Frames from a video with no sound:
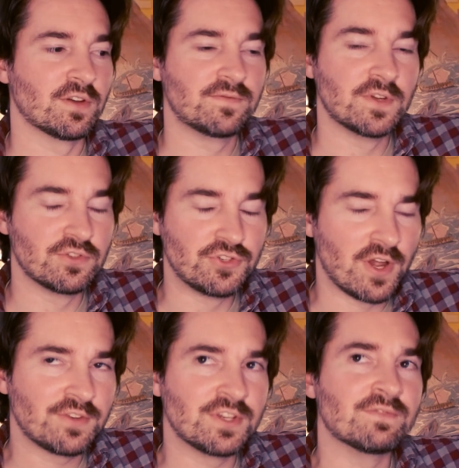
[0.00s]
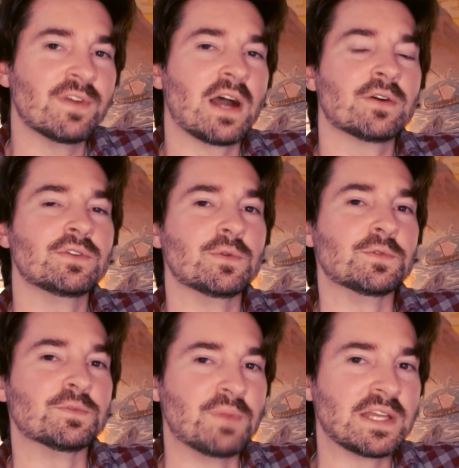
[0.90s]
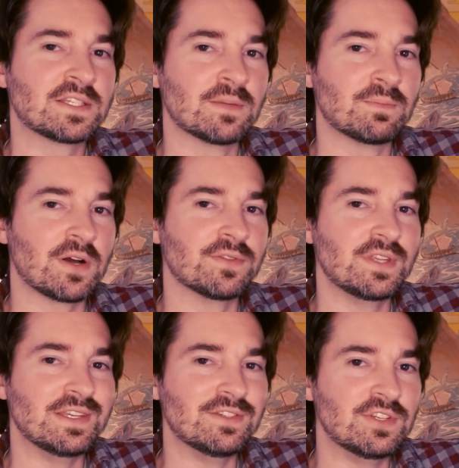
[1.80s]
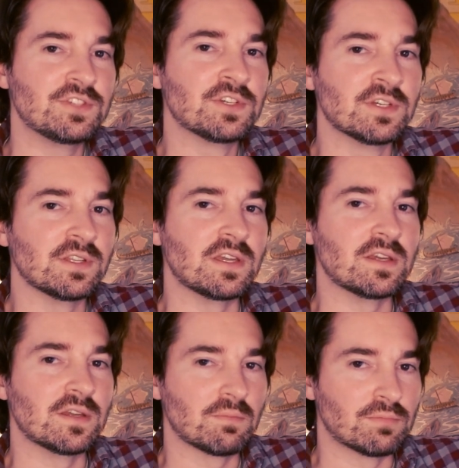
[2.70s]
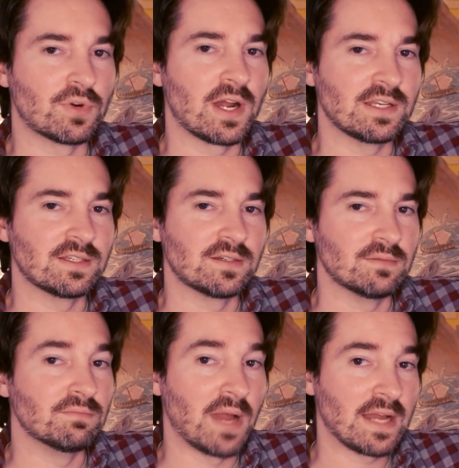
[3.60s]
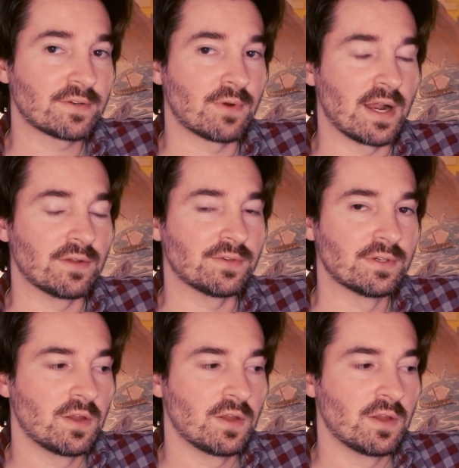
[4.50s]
if you're judging values based upon the digitally bright background,